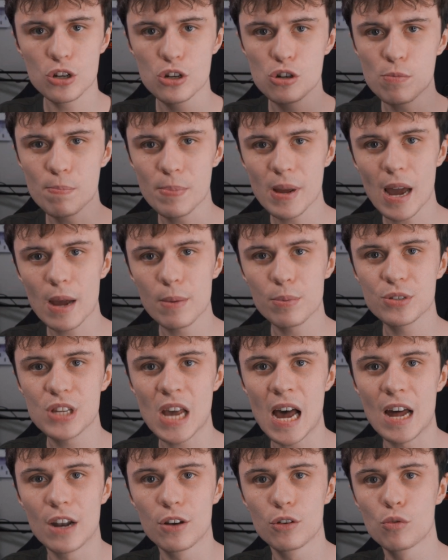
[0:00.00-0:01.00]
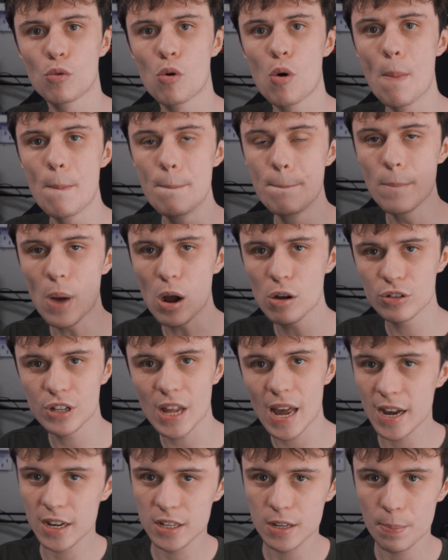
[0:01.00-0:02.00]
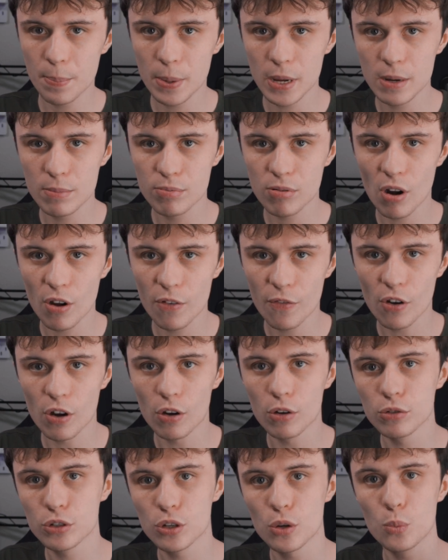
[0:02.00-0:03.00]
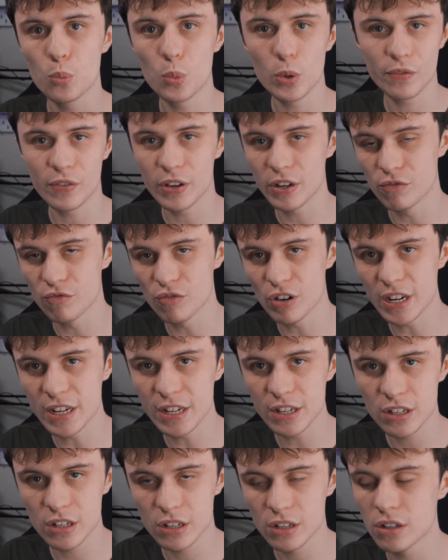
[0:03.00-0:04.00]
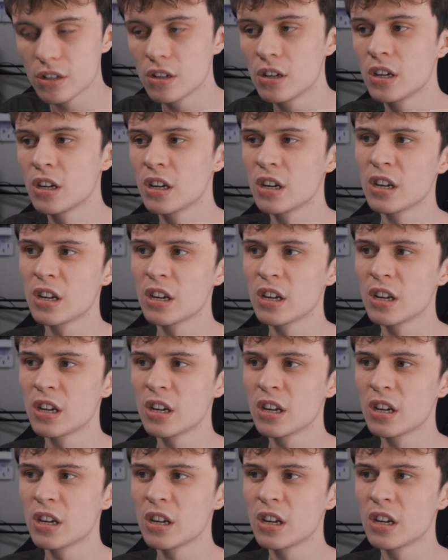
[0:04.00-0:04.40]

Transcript: should be able to handle most XMP profiles within reason.